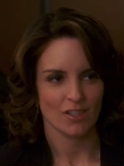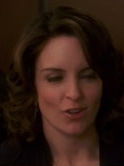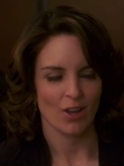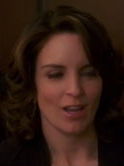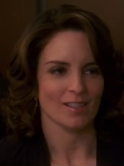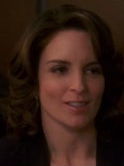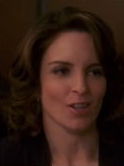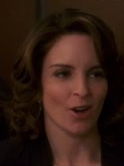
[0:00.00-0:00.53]

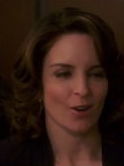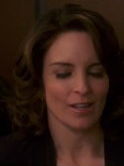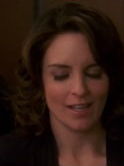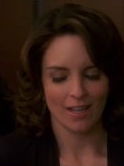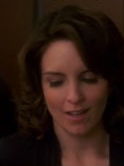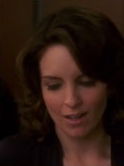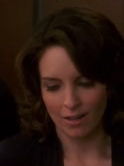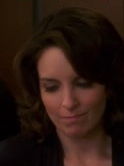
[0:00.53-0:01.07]
Okay,
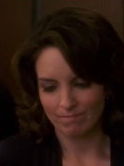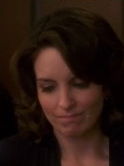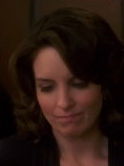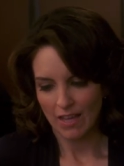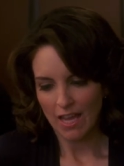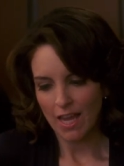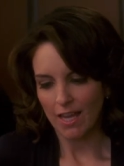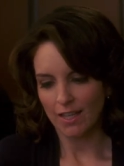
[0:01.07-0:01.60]
sorry. Um,
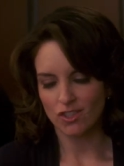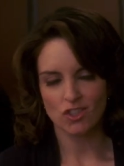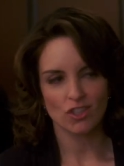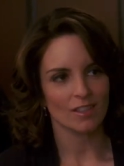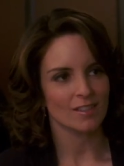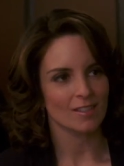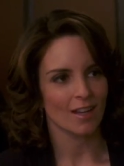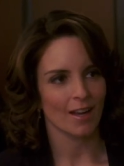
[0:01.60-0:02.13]
it's
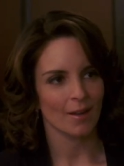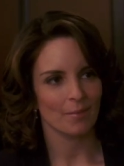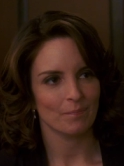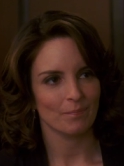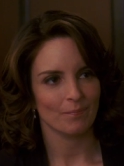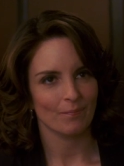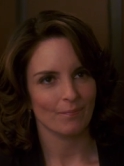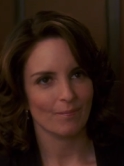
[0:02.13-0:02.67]
just, uh,
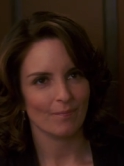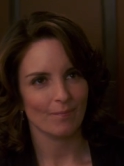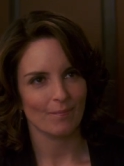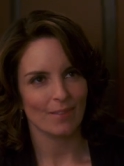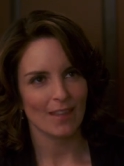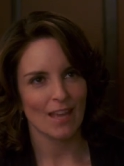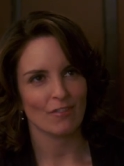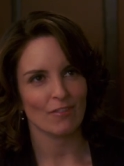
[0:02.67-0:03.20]

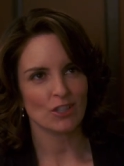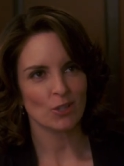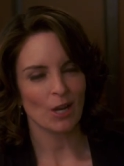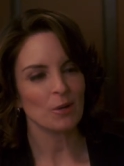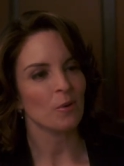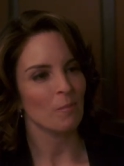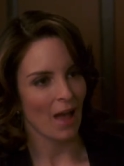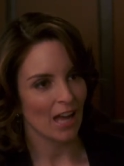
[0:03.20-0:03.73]
if I
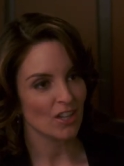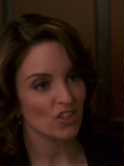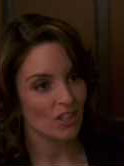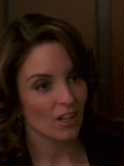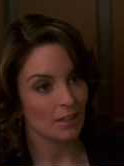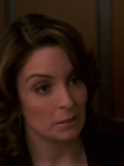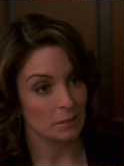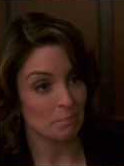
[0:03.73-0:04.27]
try to
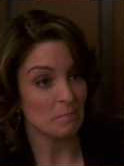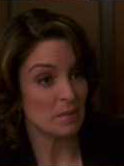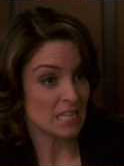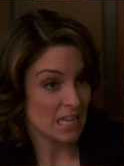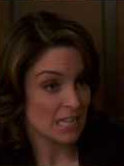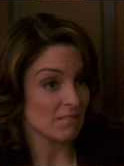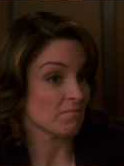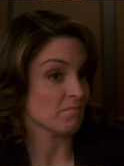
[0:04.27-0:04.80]
imagine us
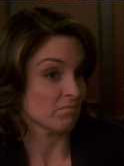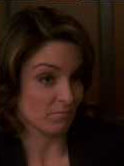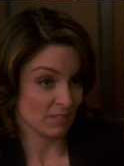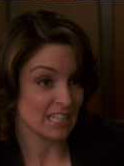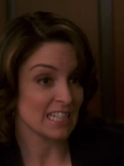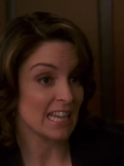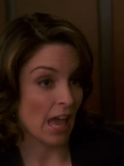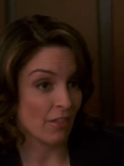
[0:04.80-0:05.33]
being
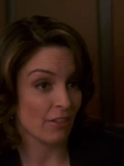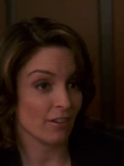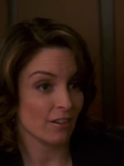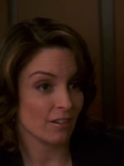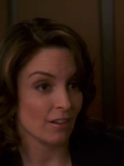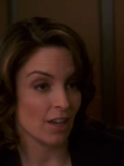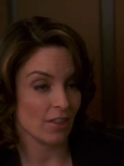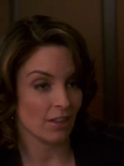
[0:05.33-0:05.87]

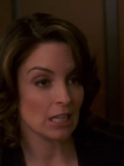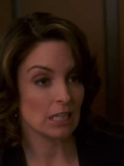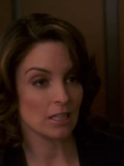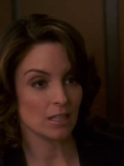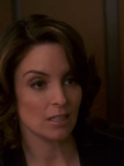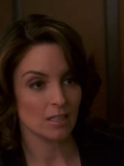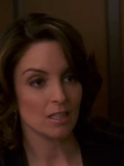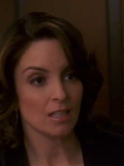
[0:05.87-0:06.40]
together, I
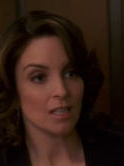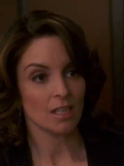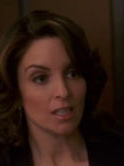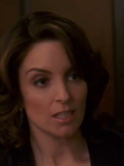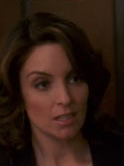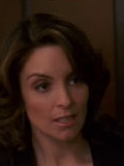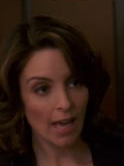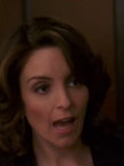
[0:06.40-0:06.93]
think,
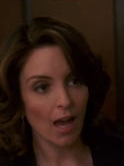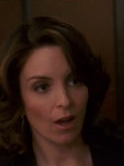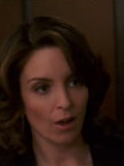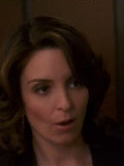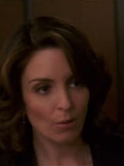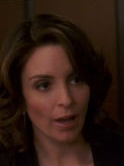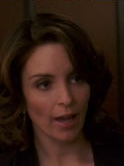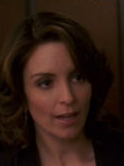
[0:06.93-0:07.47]
yeah,
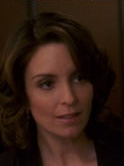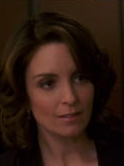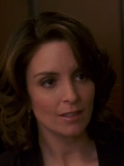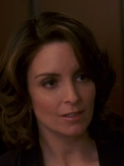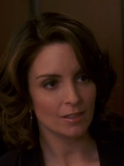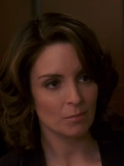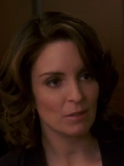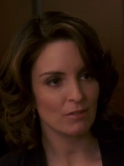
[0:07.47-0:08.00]
okay,
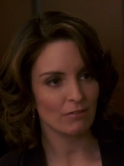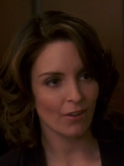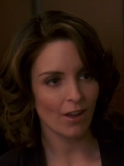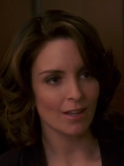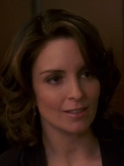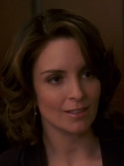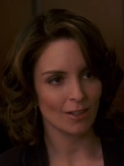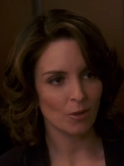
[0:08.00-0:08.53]
this could be
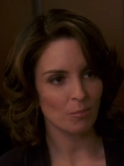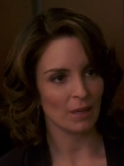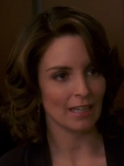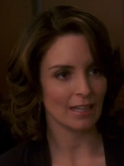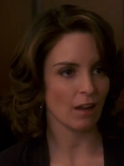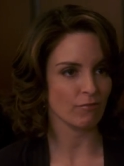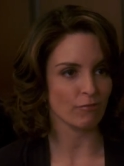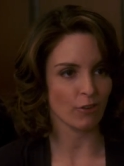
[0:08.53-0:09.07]
fun, you know,
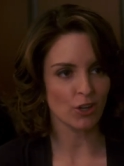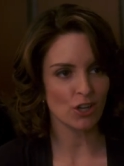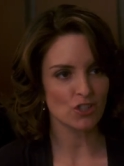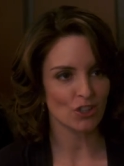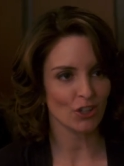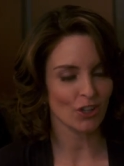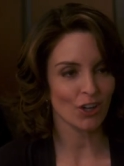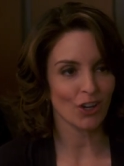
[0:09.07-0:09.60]
picking out
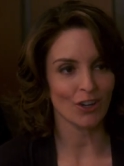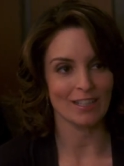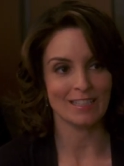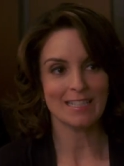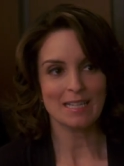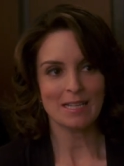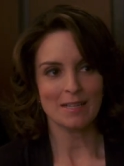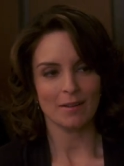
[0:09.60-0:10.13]
furniture
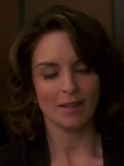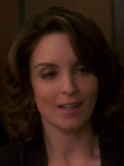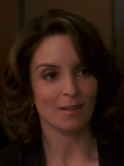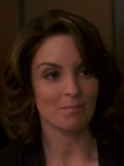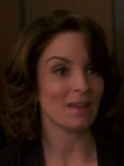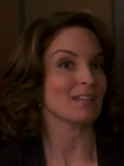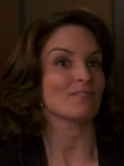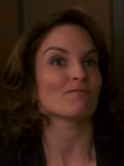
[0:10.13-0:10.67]
and
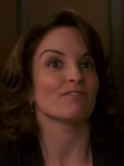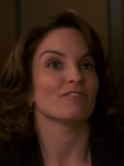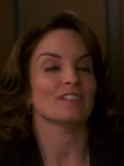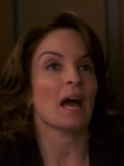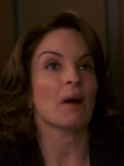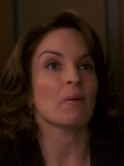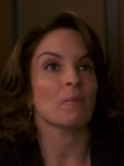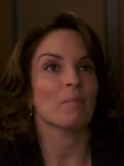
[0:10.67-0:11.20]
uh, making
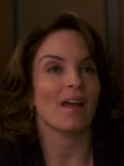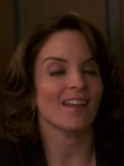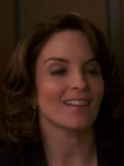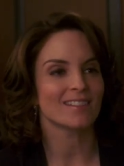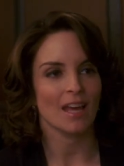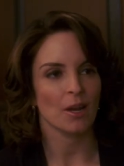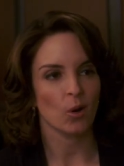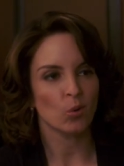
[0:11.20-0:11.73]
flower
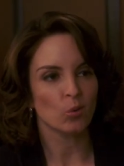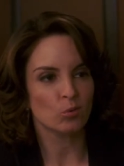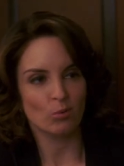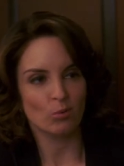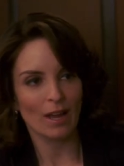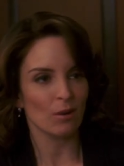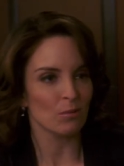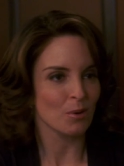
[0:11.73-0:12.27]
beds out of
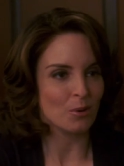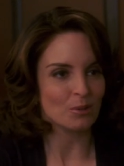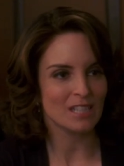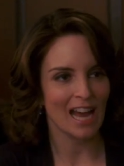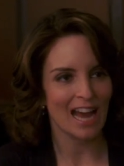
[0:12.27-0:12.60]
old railroad